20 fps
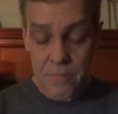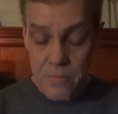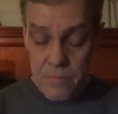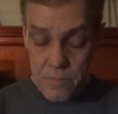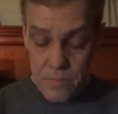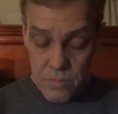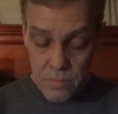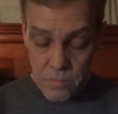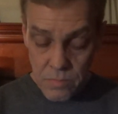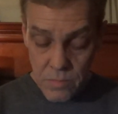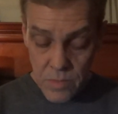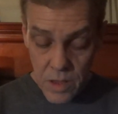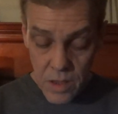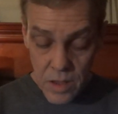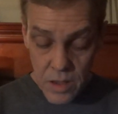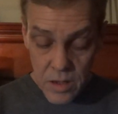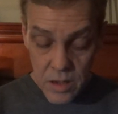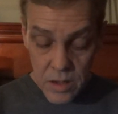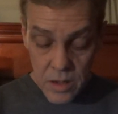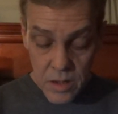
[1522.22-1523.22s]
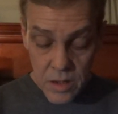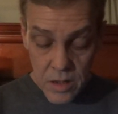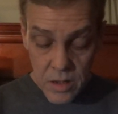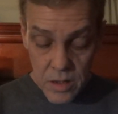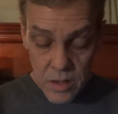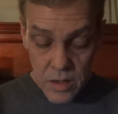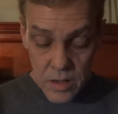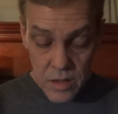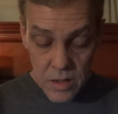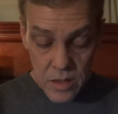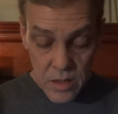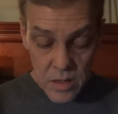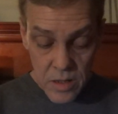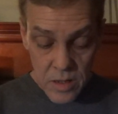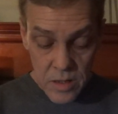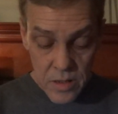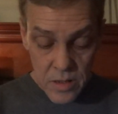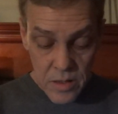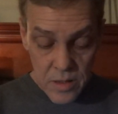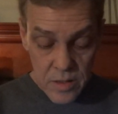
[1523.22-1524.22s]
Nobody speaks.